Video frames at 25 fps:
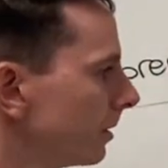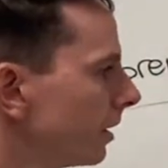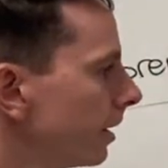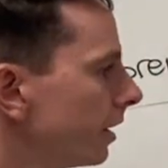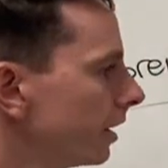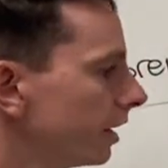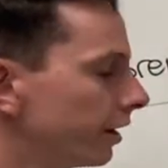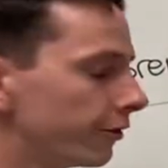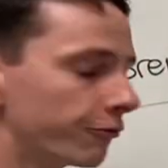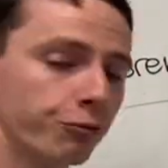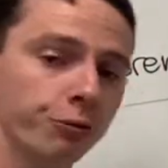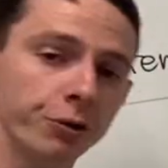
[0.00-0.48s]

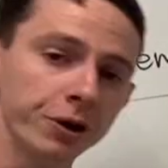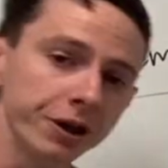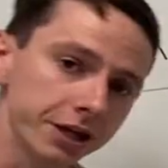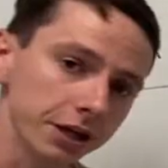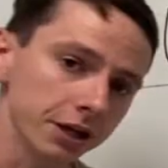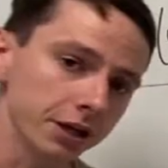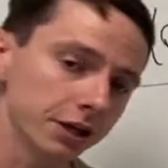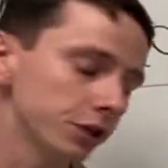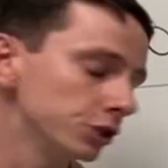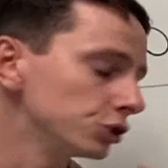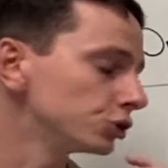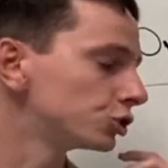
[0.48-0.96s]
If we
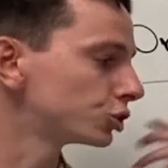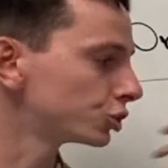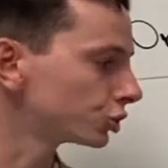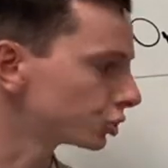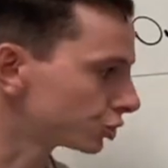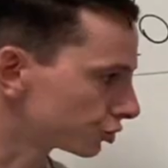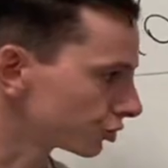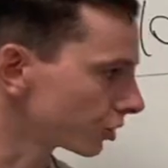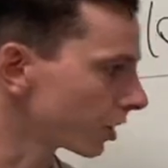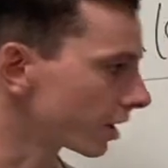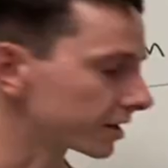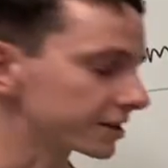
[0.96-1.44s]
can
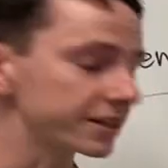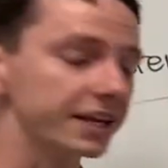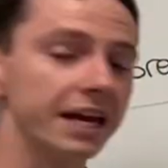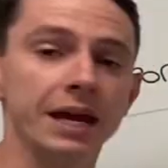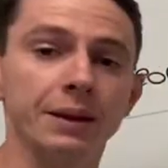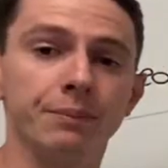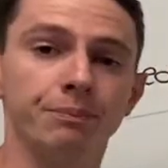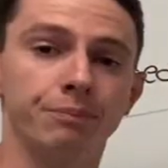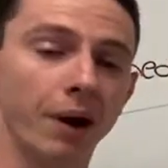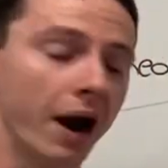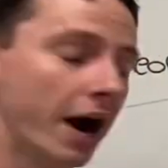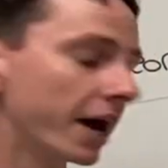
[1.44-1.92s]
construct
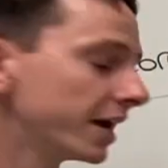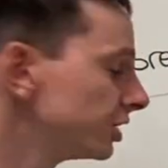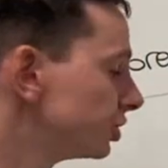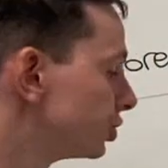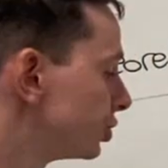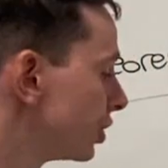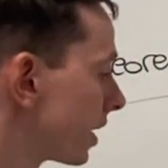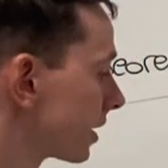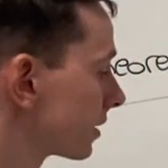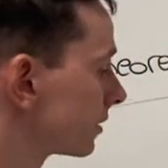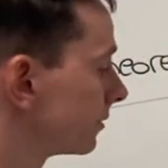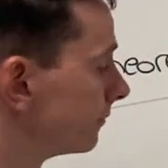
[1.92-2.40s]
a
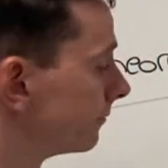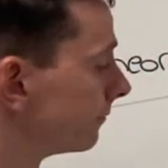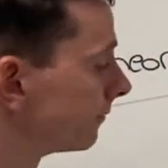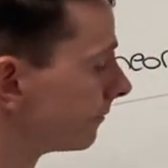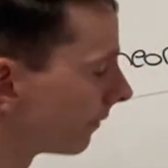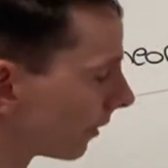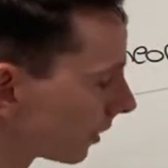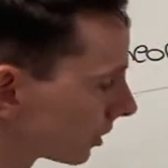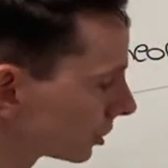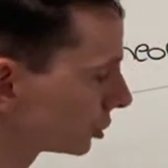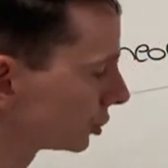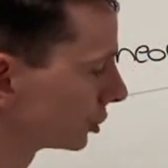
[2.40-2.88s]
bijective
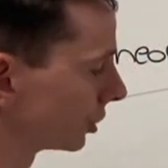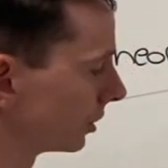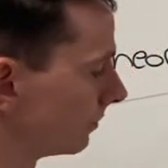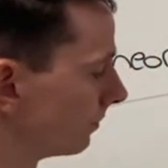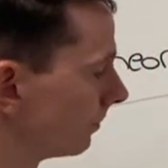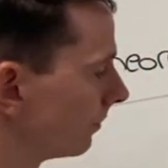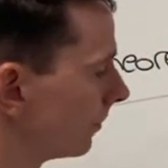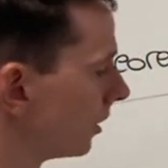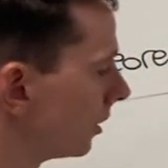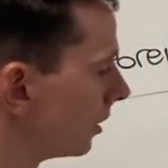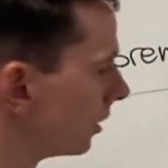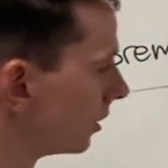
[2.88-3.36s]

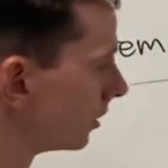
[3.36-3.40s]
function